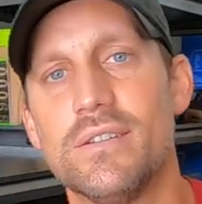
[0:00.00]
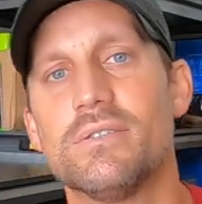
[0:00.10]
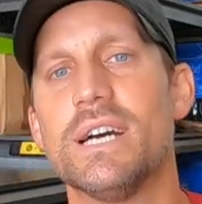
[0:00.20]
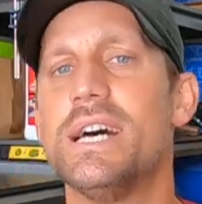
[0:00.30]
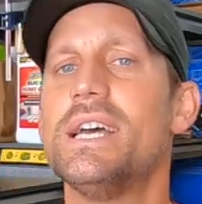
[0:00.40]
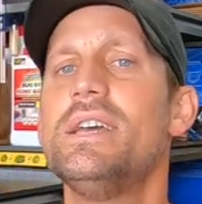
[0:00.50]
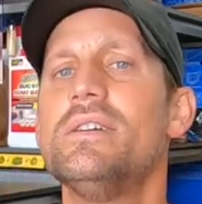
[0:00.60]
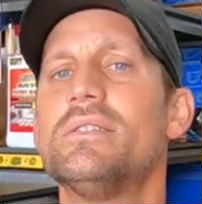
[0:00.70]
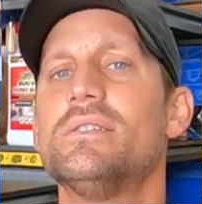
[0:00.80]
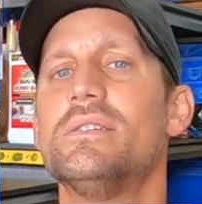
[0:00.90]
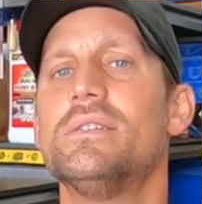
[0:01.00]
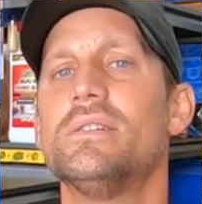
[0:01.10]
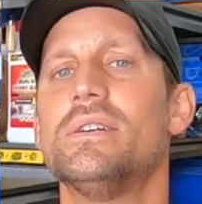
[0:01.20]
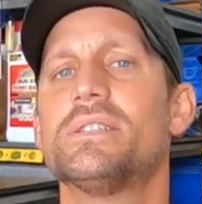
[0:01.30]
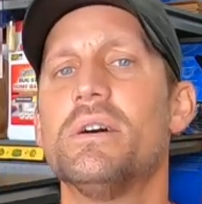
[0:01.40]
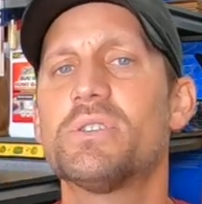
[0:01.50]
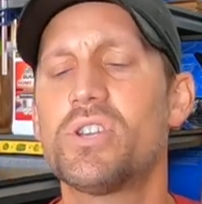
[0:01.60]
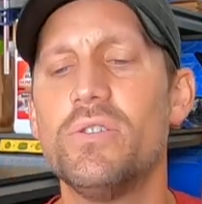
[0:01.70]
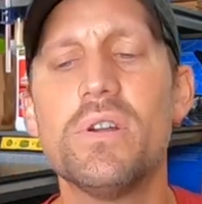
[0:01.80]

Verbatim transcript: okay? That's number two.